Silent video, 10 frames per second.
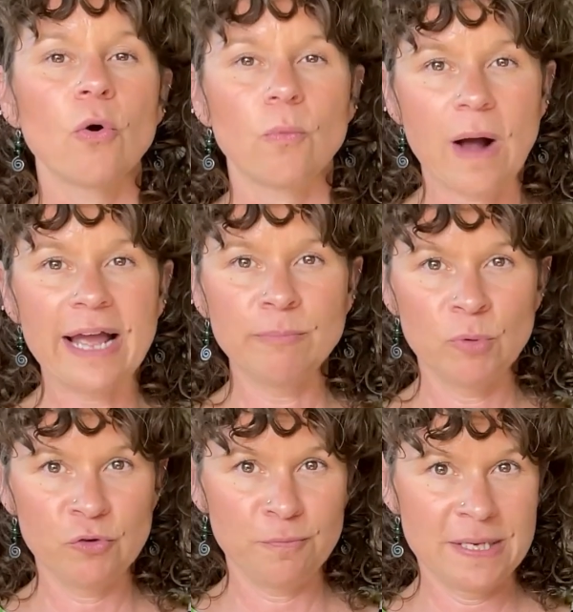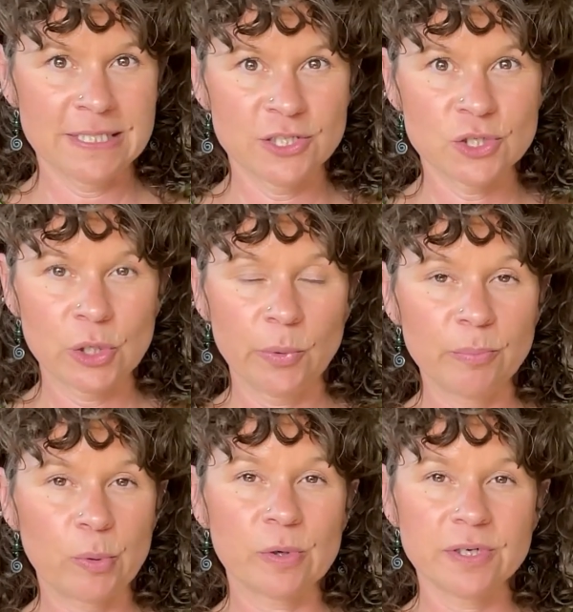why movement is so
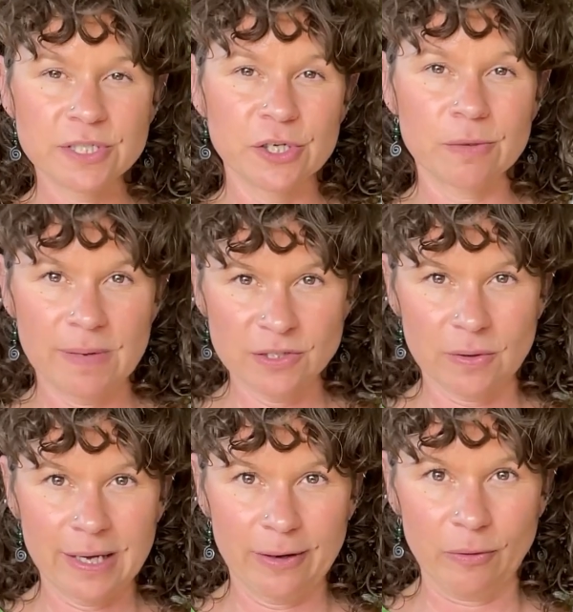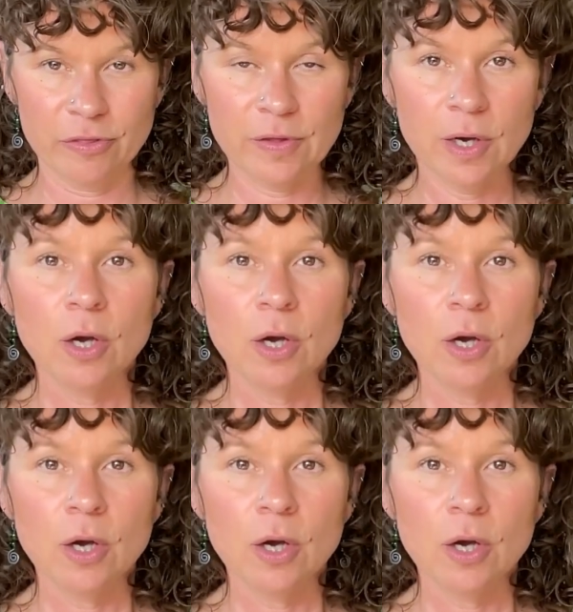important to your mental health.